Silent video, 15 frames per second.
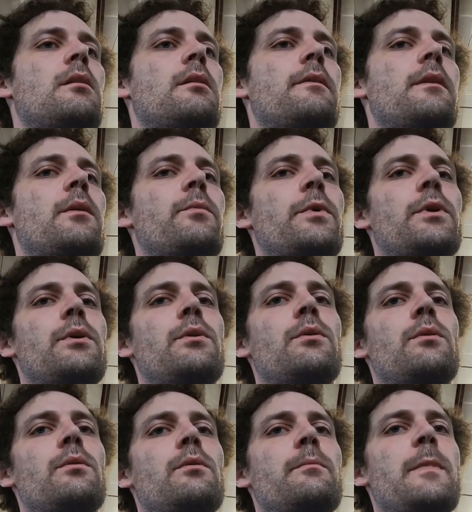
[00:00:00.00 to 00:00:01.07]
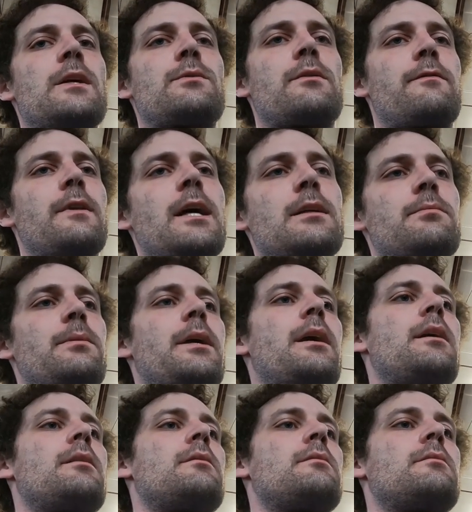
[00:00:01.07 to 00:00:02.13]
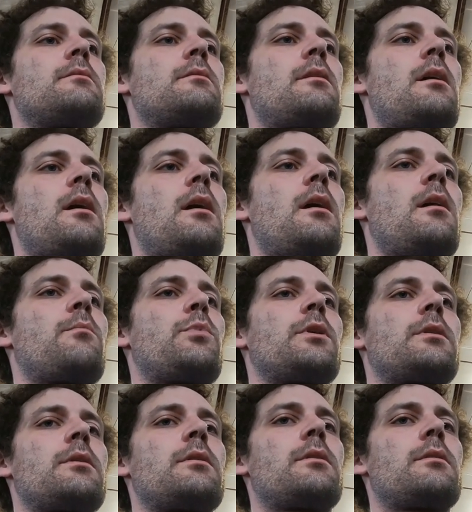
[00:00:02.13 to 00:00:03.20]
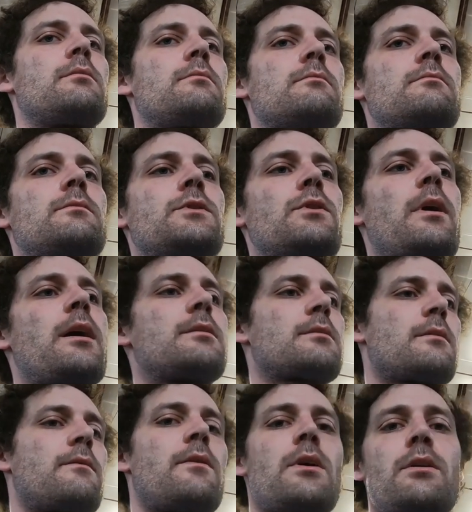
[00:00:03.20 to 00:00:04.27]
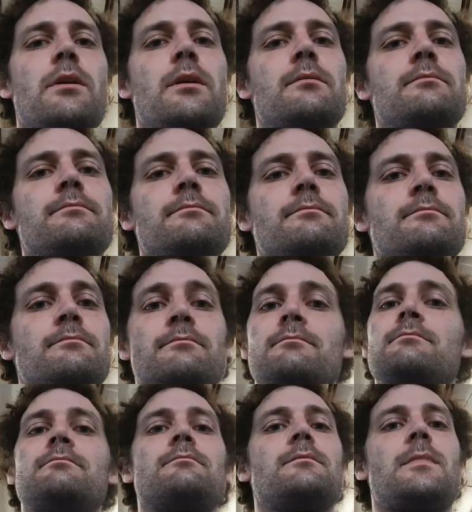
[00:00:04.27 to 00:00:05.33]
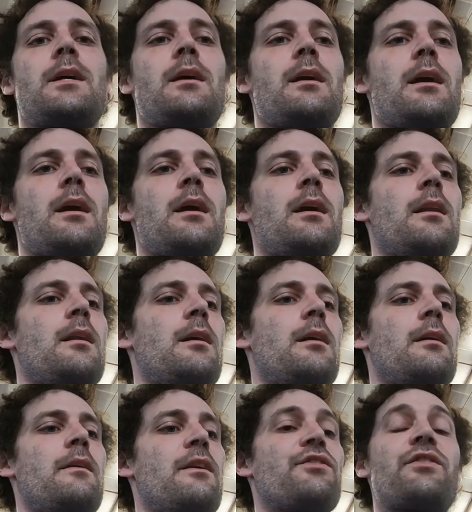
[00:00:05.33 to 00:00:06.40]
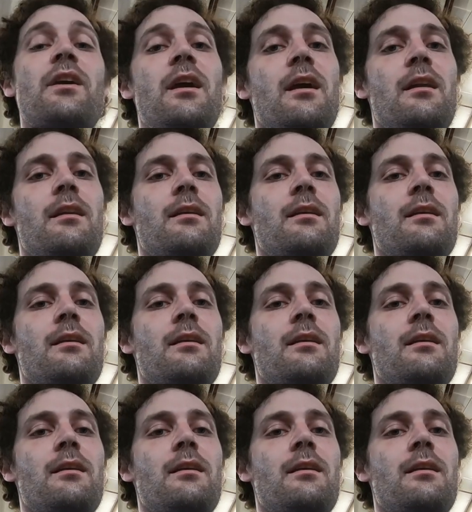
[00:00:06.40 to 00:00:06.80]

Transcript: Then we'll mess with the flex plate and put the trans and converter in. And that's it.